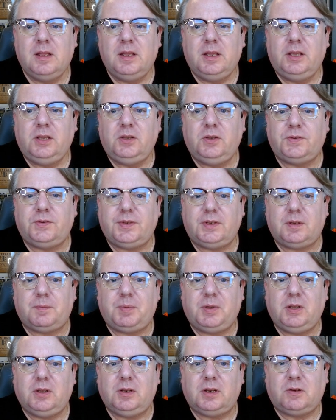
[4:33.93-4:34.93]
Using the
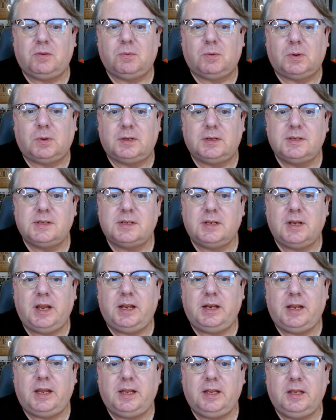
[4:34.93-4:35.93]
Punic Wars
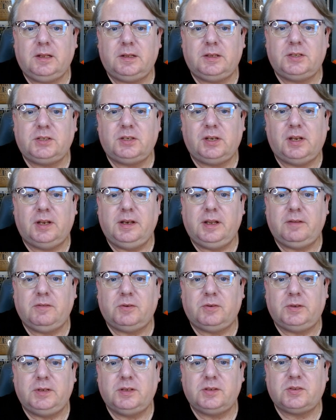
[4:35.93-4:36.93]
and English
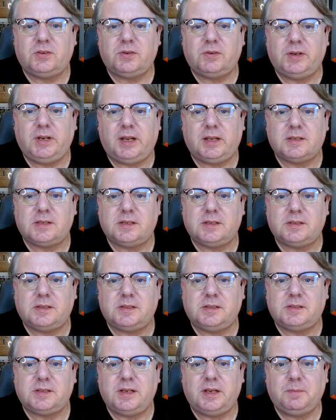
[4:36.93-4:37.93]
naval history as his
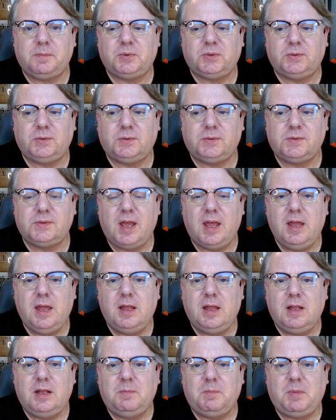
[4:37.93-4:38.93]
examples,
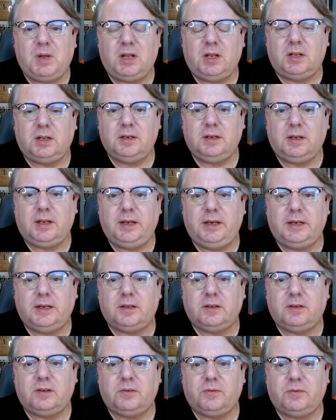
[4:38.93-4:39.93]
Mahan laid
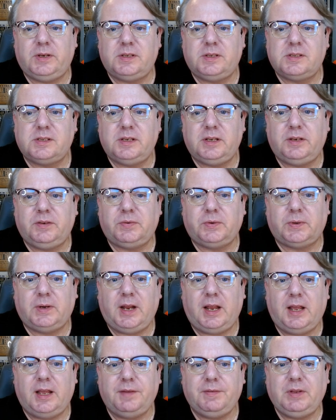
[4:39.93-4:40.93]
out the reasoning for
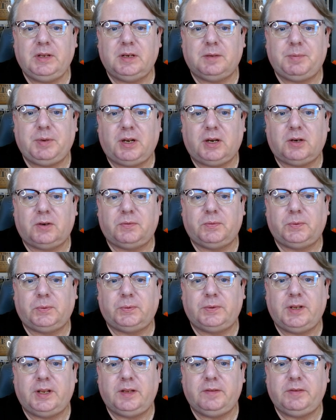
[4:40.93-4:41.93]
having a powerful
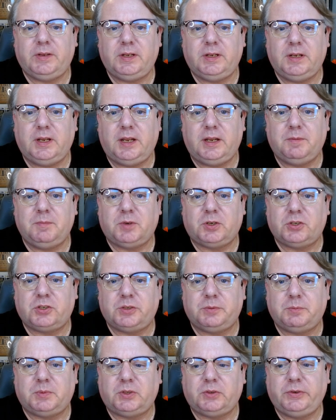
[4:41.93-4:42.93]
navy and
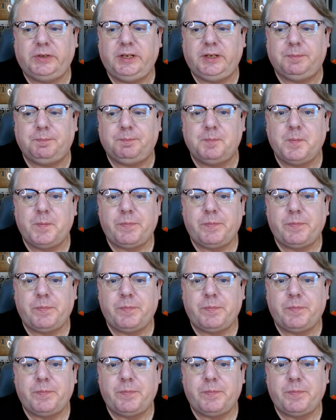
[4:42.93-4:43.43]
merchant marine.